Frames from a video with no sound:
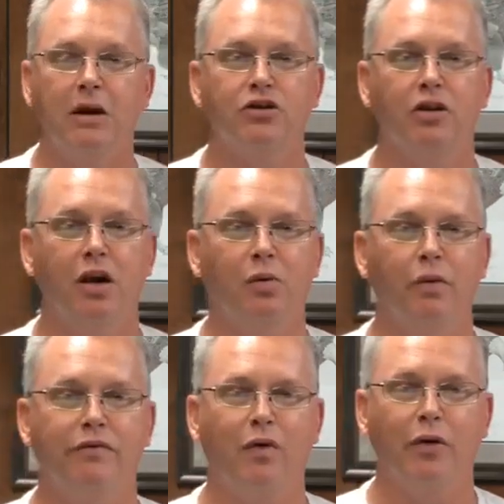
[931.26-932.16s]
Here's another
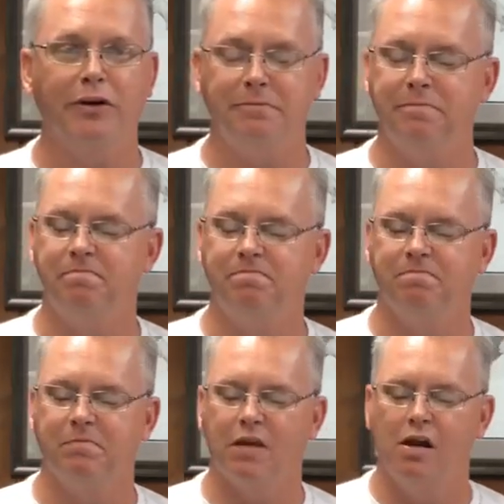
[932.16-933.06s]
one for you.
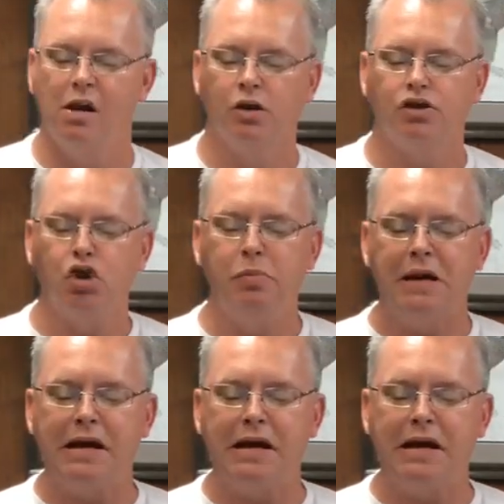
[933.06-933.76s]
Too